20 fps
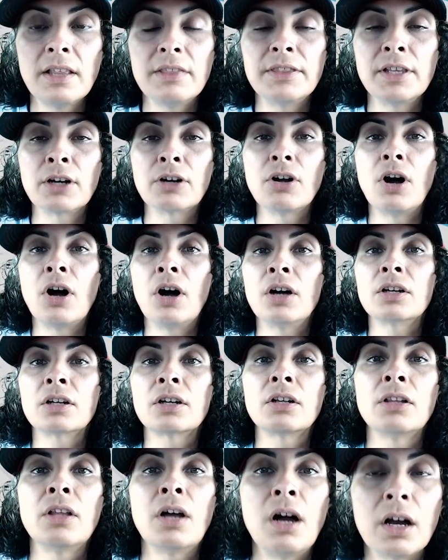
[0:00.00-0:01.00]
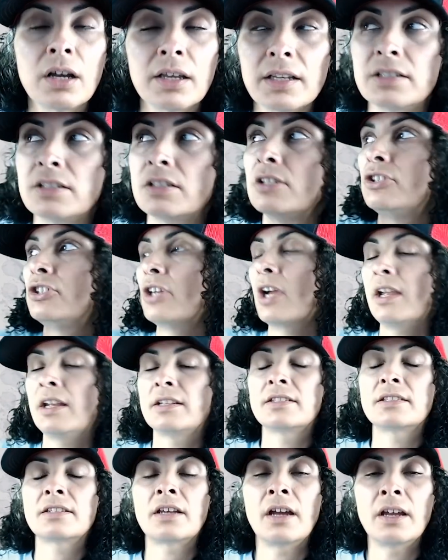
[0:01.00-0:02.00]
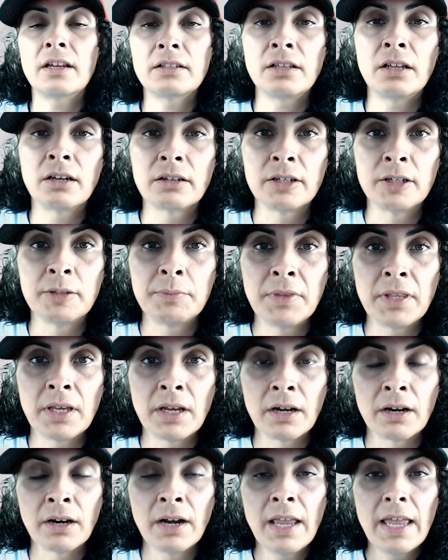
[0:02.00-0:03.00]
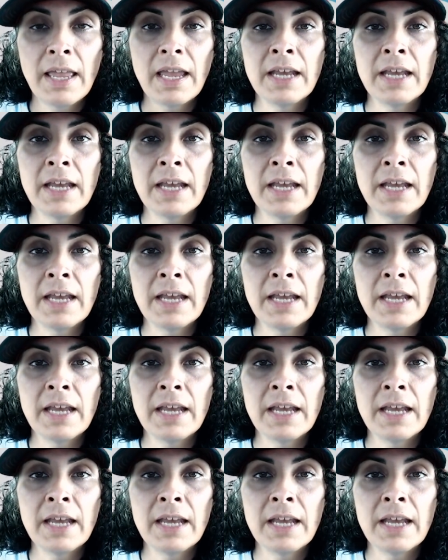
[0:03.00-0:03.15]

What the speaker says: They're on a clock. It's a giant sky clock up there,